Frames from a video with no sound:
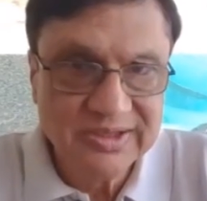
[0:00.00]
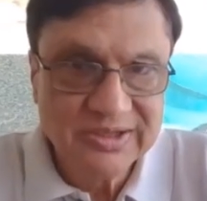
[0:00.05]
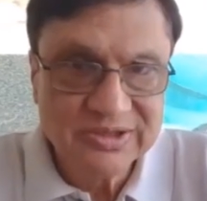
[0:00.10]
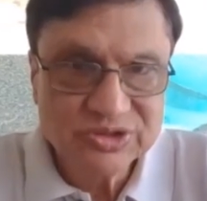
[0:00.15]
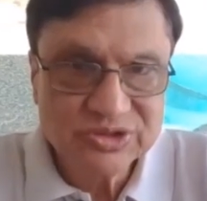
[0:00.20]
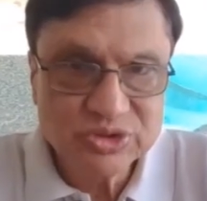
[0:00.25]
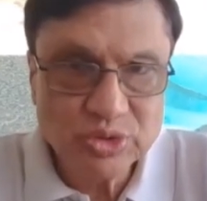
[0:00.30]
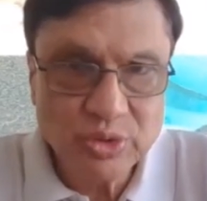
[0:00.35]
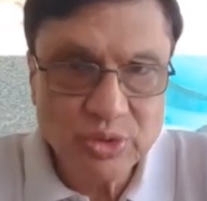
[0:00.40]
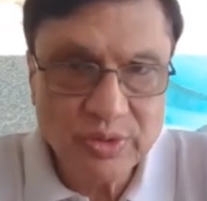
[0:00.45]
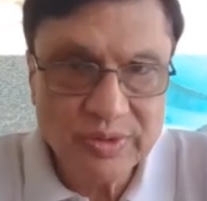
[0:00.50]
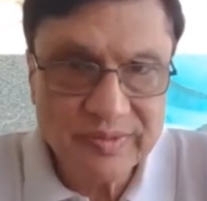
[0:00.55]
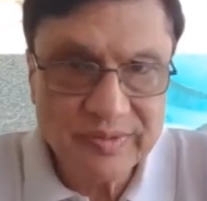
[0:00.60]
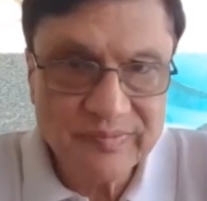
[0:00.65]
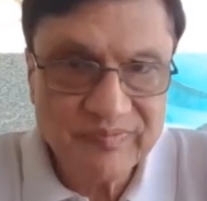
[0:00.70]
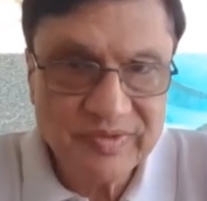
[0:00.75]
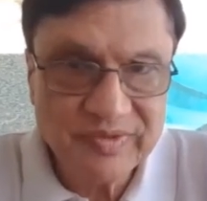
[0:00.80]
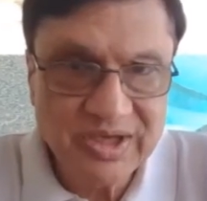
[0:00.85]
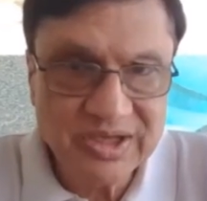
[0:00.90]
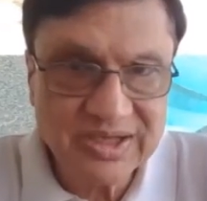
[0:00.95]

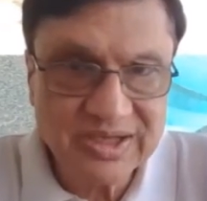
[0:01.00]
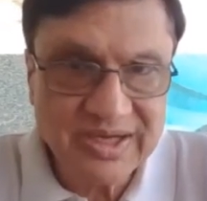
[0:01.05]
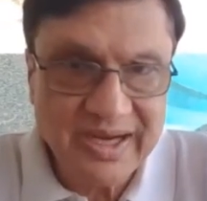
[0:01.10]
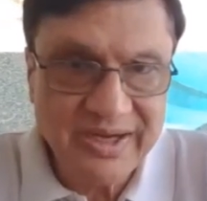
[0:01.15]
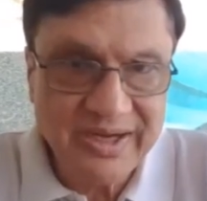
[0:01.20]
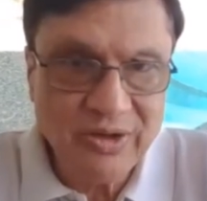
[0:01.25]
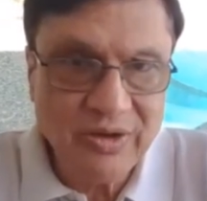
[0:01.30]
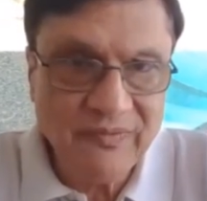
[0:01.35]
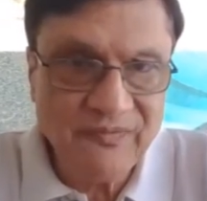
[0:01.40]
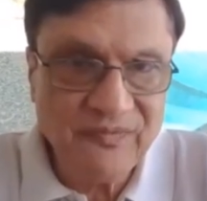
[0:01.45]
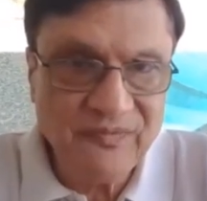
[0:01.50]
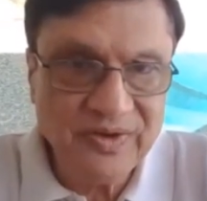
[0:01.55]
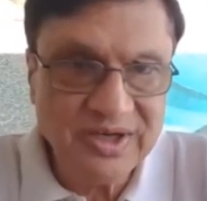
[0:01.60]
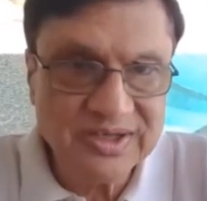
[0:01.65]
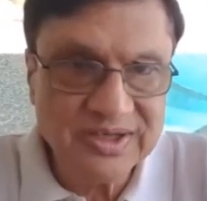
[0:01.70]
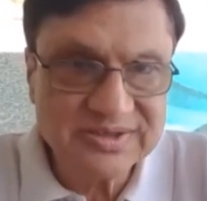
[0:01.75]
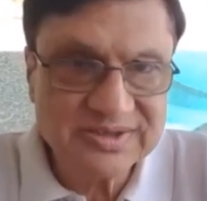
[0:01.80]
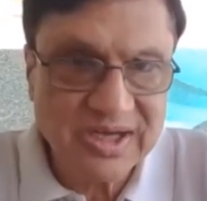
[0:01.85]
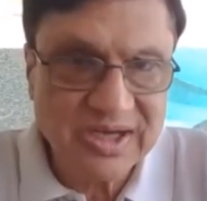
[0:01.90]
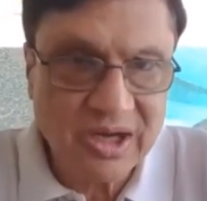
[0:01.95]
So it kind of
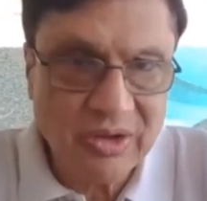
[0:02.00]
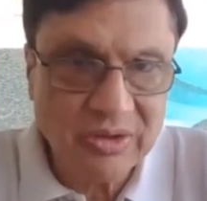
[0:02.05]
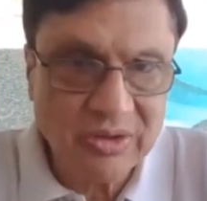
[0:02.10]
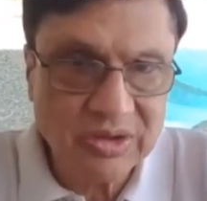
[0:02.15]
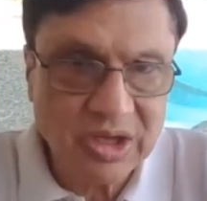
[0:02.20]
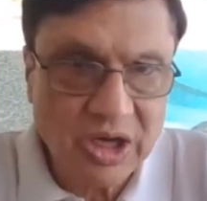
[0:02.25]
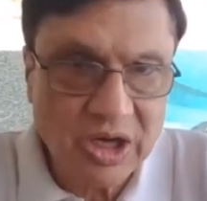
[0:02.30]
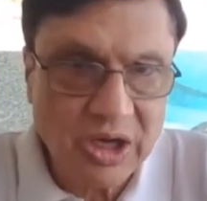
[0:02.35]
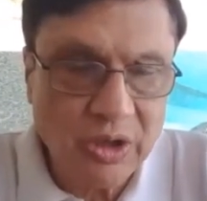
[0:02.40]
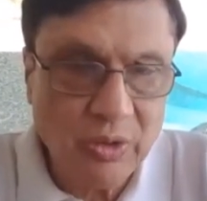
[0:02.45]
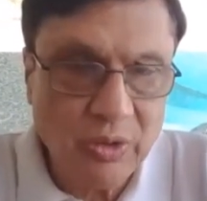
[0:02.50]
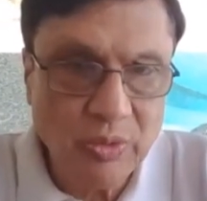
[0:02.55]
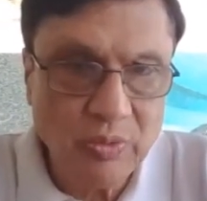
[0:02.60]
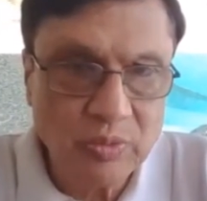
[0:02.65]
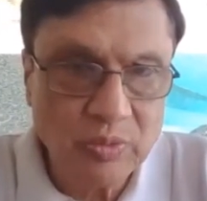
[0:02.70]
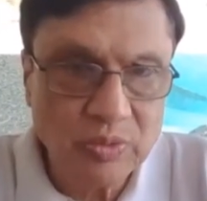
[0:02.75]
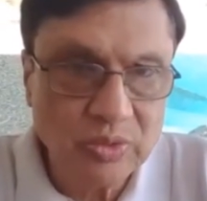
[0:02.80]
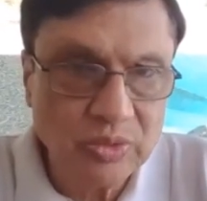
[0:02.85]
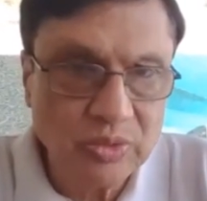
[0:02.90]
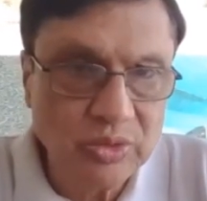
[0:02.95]
figures out
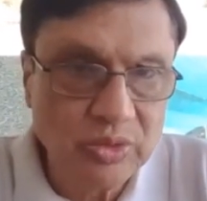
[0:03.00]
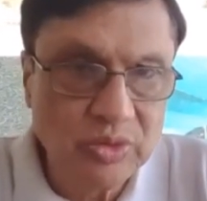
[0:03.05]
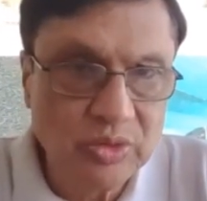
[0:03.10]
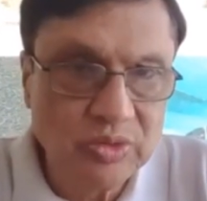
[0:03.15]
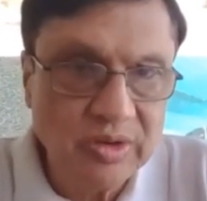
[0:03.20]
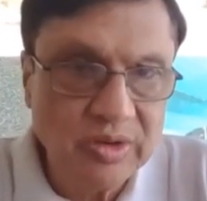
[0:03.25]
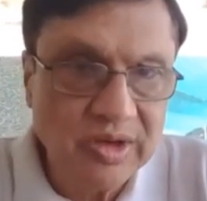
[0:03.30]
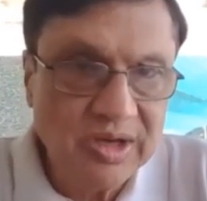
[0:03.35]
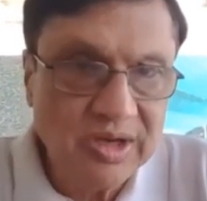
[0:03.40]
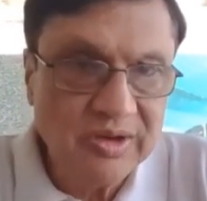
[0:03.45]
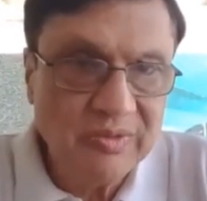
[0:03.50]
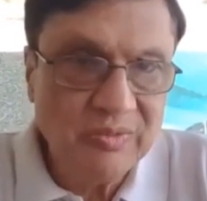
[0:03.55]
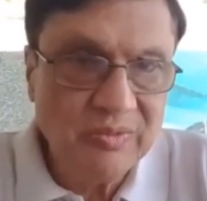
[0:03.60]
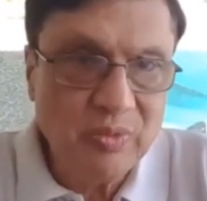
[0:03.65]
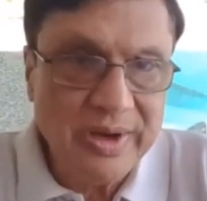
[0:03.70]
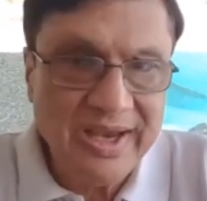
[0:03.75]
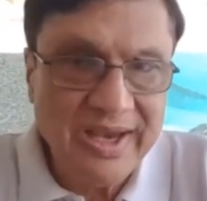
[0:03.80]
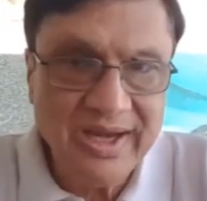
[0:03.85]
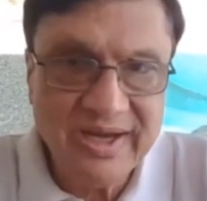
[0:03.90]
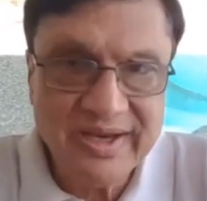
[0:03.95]
how
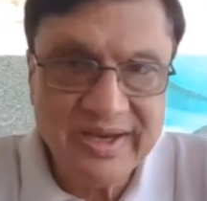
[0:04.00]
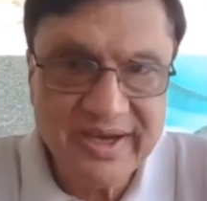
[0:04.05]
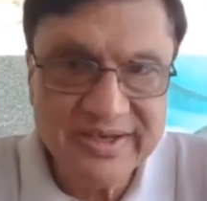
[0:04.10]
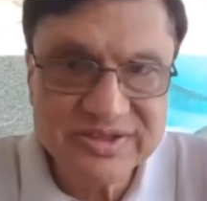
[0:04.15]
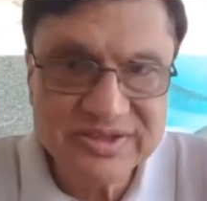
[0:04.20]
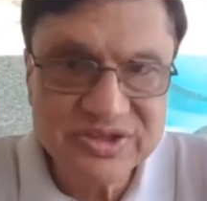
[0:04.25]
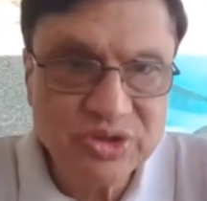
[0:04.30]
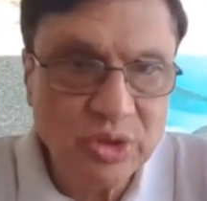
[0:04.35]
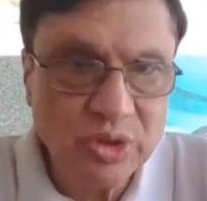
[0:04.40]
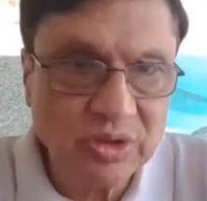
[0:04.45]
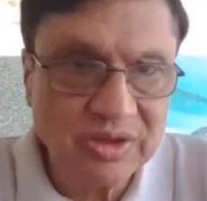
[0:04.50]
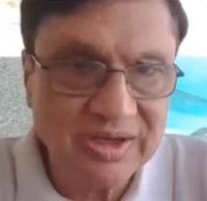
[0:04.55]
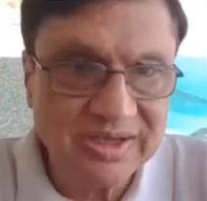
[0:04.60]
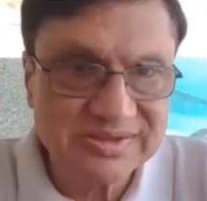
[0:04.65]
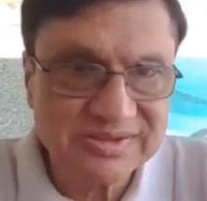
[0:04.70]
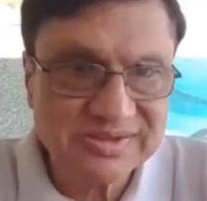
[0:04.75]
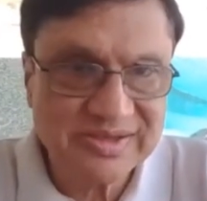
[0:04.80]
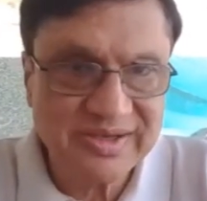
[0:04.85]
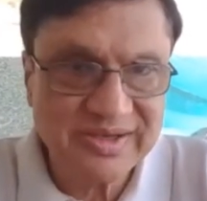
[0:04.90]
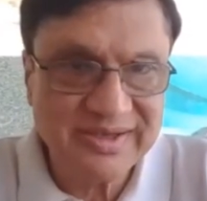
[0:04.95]
well is your
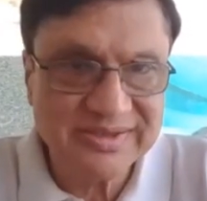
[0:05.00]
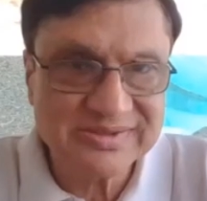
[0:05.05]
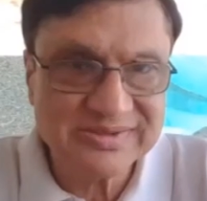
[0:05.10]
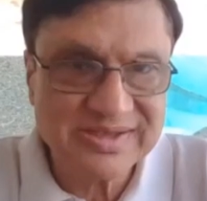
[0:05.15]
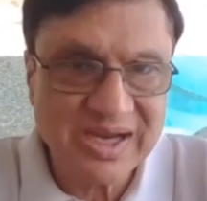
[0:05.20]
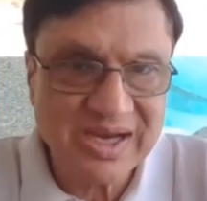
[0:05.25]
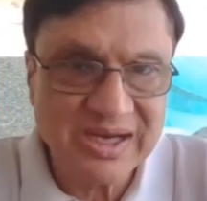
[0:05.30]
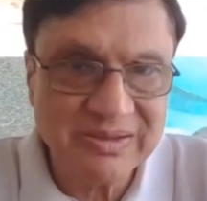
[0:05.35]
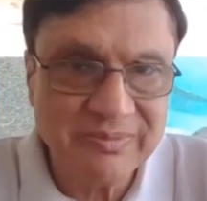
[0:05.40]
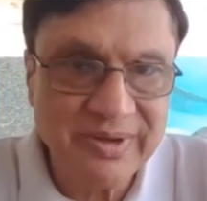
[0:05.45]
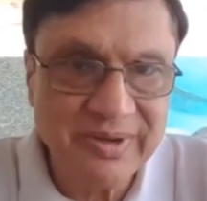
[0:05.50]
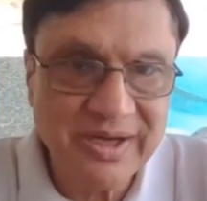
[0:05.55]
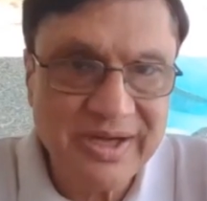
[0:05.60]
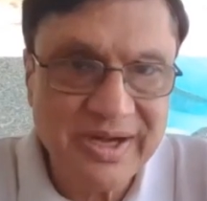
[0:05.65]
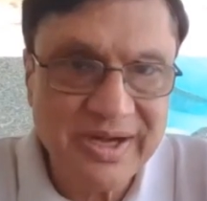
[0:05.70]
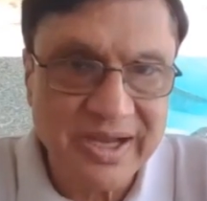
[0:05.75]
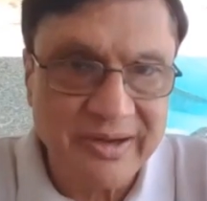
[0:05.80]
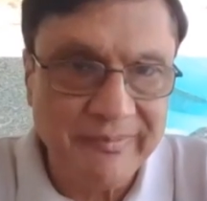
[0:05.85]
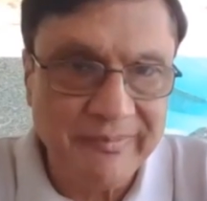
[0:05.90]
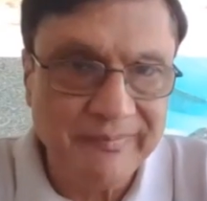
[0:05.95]
clustering
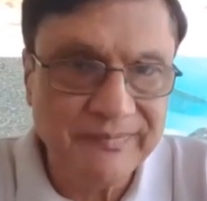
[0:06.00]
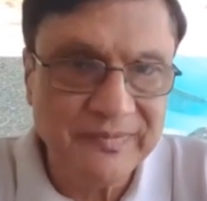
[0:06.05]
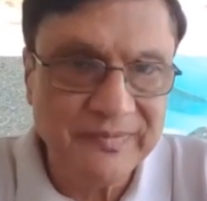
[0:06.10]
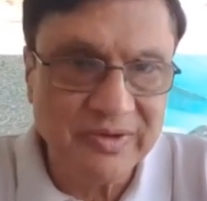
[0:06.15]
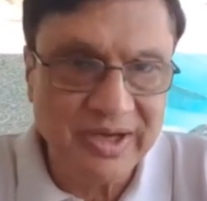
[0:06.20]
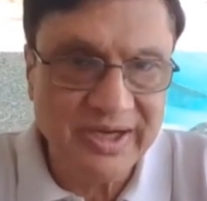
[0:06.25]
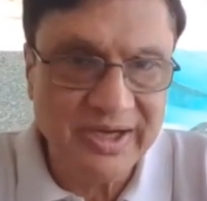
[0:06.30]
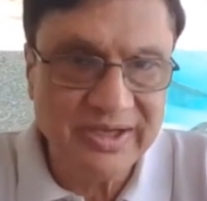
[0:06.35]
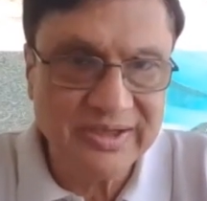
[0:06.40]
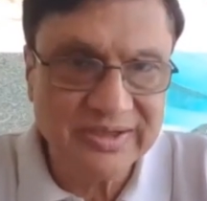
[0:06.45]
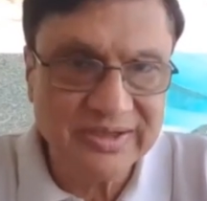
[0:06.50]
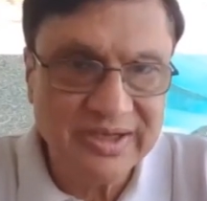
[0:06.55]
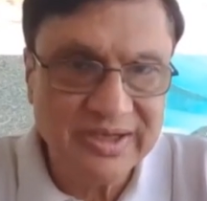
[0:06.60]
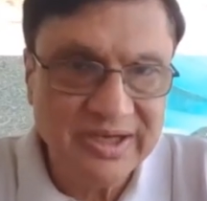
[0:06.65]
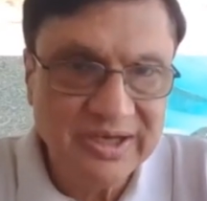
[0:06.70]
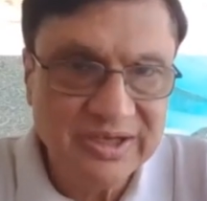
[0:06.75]
assignment done, right?